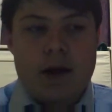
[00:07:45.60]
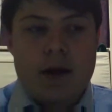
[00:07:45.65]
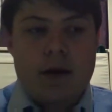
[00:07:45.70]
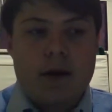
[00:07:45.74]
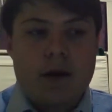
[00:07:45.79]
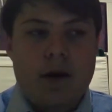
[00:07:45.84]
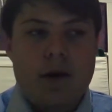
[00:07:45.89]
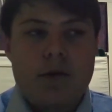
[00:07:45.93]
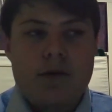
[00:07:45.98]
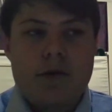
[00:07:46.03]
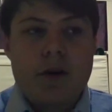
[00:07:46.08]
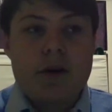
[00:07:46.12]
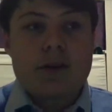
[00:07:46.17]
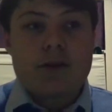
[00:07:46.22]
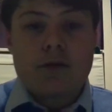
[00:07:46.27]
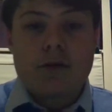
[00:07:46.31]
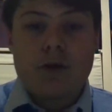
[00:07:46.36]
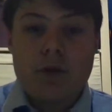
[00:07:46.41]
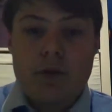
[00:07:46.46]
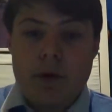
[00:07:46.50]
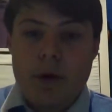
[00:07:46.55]
girlfriend
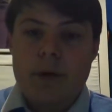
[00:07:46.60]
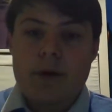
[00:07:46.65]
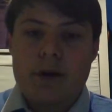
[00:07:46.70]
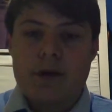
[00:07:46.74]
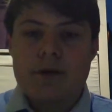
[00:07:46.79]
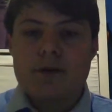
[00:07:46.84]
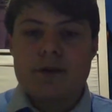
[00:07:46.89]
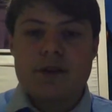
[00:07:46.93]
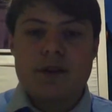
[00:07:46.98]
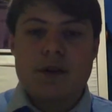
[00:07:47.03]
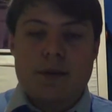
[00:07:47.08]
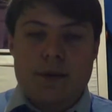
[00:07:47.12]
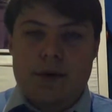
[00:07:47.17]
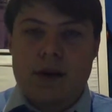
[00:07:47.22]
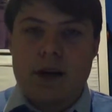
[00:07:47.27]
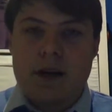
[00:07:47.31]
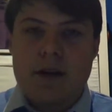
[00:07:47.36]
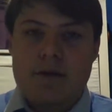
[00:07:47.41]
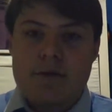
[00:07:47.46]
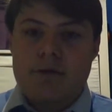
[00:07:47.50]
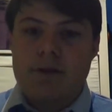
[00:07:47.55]
are all probably going to
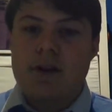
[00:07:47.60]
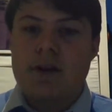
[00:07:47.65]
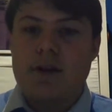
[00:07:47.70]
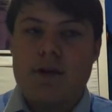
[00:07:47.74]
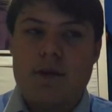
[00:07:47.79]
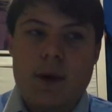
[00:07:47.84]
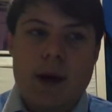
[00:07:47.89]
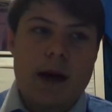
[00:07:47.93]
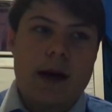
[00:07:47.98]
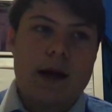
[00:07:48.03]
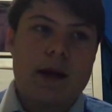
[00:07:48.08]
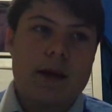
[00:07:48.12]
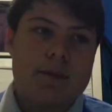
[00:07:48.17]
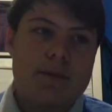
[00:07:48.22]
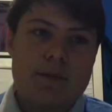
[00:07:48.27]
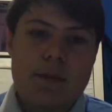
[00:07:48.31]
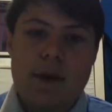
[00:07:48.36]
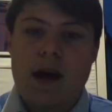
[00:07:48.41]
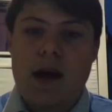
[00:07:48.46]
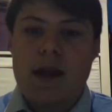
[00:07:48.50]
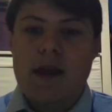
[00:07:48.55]
kind of reunite,
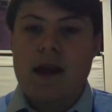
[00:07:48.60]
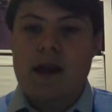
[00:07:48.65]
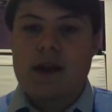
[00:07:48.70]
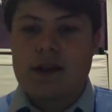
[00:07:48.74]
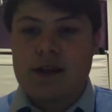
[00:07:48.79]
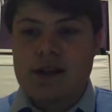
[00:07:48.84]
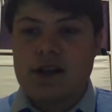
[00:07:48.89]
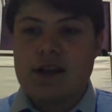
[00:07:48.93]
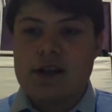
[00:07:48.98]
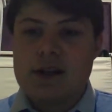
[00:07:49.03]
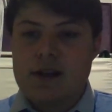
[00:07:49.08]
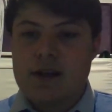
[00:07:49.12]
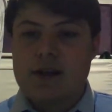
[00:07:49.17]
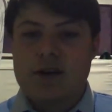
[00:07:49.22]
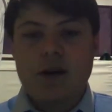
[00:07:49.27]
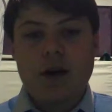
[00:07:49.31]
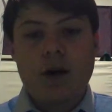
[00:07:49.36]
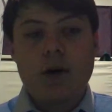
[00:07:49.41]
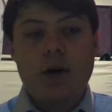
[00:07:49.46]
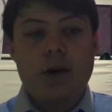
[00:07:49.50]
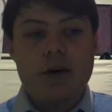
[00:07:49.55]
and then she's going to
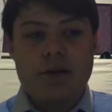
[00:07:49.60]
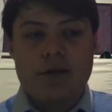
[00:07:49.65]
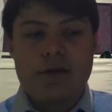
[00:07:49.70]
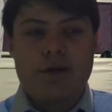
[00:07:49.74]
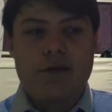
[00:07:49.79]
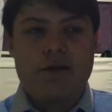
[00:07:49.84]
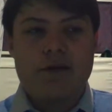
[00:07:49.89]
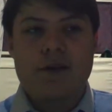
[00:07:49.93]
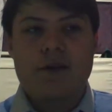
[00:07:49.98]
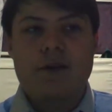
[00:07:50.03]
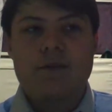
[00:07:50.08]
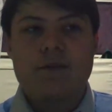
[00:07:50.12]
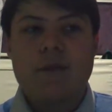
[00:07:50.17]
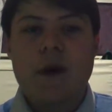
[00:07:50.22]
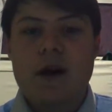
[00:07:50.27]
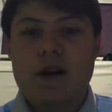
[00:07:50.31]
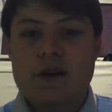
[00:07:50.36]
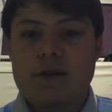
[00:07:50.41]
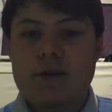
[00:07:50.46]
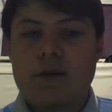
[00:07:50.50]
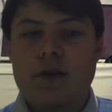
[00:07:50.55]
go off
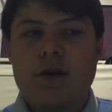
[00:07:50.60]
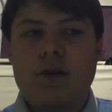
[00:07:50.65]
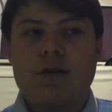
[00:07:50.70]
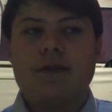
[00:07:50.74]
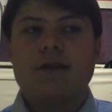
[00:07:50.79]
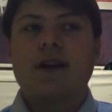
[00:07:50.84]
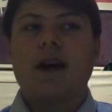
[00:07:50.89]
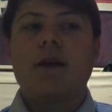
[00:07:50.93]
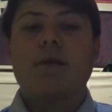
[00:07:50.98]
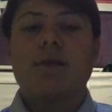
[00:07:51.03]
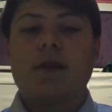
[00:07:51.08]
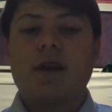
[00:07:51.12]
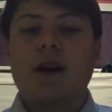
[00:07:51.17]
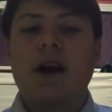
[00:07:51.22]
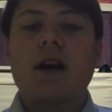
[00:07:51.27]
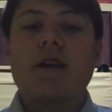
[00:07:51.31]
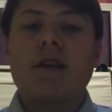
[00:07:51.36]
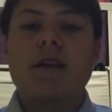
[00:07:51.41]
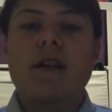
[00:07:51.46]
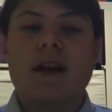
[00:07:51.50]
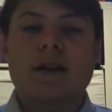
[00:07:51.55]
back to Earth type thing.
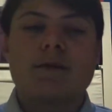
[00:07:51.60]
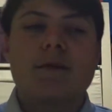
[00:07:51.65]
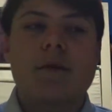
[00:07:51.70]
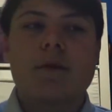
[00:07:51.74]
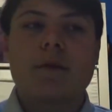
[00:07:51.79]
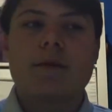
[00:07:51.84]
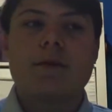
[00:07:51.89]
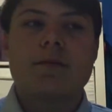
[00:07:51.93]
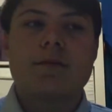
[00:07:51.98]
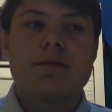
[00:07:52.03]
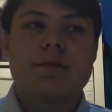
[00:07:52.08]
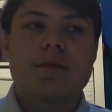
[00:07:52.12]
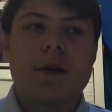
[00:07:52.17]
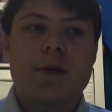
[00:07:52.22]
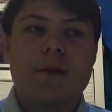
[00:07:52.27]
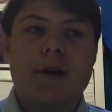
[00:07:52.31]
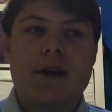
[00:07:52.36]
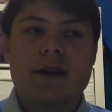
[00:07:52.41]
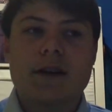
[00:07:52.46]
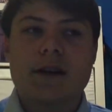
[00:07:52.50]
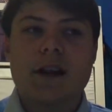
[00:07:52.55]
I think that's probably the
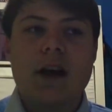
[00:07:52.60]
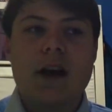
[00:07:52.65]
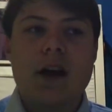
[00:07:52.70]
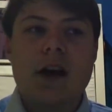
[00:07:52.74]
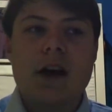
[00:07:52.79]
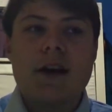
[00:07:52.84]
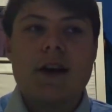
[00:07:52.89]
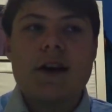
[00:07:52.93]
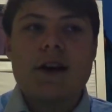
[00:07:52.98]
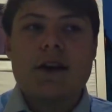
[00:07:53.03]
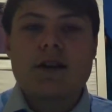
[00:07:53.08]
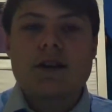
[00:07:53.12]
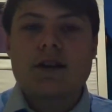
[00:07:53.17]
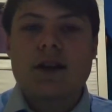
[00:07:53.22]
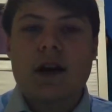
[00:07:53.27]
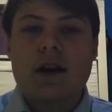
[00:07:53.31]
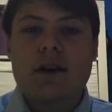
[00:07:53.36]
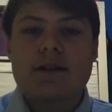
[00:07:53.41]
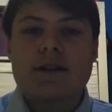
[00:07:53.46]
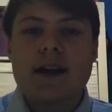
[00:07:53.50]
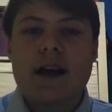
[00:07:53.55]
best
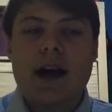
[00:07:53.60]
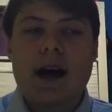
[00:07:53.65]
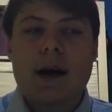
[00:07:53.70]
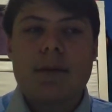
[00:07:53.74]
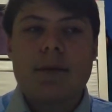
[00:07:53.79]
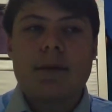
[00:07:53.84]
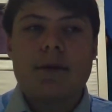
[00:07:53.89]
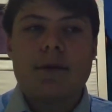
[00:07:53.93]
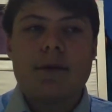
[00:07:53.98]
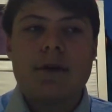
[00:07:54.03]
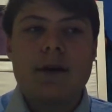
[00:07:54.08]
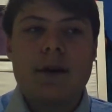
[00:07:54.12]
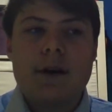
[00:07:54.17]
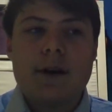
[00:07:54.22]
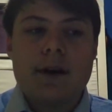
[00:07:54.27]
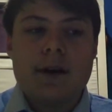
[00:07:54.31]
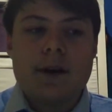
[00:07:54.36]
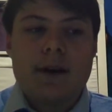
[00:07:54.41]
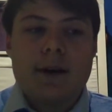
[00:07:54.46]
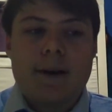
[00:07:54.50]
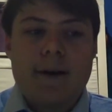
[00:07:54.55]
shot to happen.
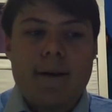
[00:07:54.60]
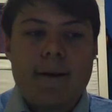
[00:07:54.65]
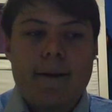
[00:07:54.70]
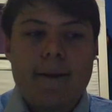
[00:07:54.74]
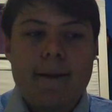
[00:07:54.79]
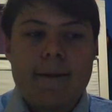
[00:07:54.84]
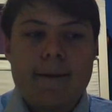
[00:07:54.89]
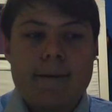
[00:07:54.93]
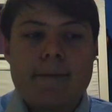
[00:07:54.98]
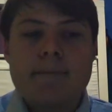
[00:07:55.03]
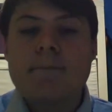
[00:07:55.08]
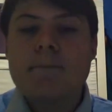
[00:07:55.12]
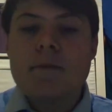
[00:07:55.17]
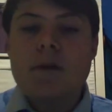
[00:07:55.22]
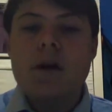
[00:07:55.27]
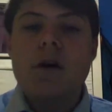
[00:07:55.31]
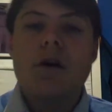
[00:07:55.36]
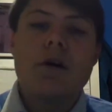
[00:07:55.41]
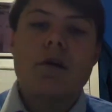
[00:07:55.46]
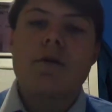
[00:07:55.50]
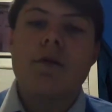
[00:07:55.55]

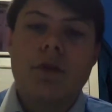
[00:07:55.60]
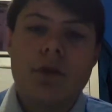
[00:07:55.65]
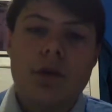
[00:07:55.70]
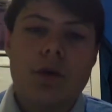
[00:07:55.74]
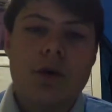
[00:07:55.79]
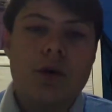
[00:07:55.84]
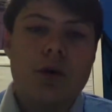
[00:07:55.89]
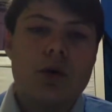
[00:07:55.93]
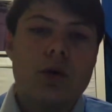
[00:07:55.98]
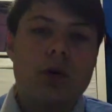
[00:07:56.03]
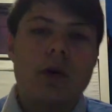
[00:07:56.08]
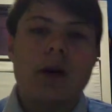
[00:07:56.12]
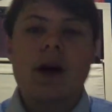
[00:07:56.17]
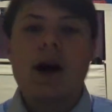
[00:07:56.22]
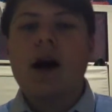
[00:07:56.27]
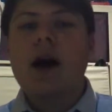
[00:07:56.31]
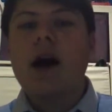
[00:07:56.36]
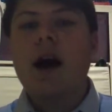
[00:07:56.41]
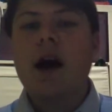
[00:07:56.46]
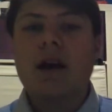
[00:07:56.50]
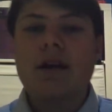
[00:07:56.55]
Overall,
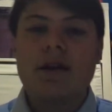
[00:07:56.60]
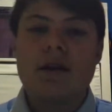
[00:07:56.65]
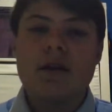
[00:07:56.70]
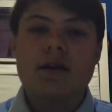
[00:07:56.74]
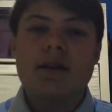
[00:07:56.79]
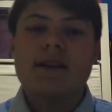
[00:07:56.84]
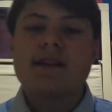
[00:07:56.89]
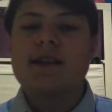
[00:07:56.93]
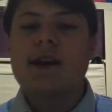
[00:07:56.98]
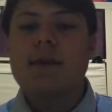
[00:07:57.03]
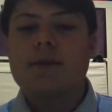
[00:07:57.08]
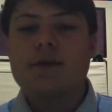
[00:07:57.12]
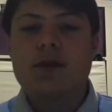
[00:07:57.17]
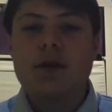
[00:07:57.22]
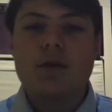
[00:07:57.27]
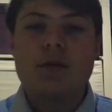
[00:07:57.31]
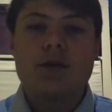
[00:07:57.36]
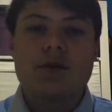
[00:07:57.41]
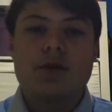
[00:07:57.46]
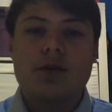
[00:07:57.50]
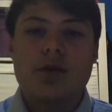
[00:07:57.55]
I think this
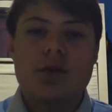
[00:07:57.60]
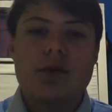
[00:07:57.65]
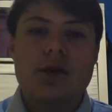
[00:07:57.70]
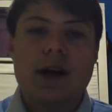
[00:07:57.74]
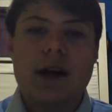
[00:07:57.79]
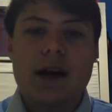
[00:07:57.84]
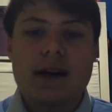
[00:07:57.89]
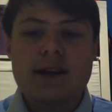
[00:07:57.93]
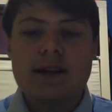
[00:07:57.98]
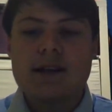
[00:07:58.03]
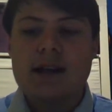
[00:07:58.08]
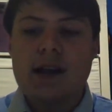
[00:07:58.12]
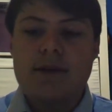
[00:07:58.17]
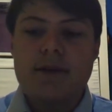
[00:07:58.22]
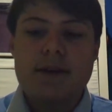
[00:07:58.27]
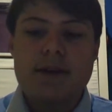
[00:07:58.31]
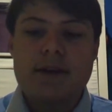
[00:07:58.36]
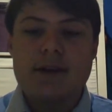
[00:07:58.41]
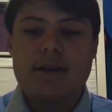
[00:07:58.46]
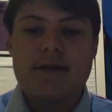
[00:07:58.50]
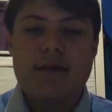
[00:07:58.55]
episode was good. I'd give
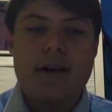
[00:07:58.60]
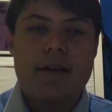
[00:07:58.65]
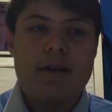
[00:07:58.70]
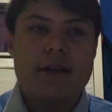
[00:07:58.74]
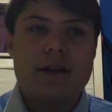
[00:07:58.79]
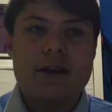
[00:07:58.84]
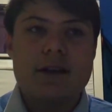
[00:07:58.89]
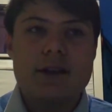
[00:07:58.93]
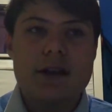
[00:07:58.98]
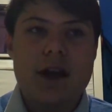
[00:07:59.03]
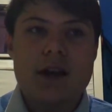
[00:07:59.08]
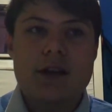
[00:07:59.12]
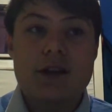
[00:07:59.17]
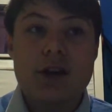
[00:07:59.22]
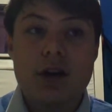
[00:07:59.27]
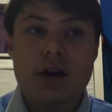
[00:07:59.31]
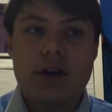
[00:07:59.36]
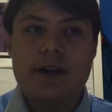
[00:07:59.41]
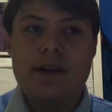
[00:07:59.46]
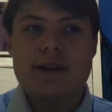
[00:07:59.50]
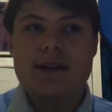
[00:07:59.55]
it a
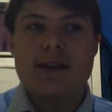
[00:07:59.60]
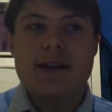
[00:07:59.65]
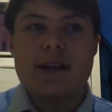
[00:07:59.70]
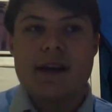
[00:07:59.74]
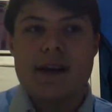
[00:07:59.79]
solid,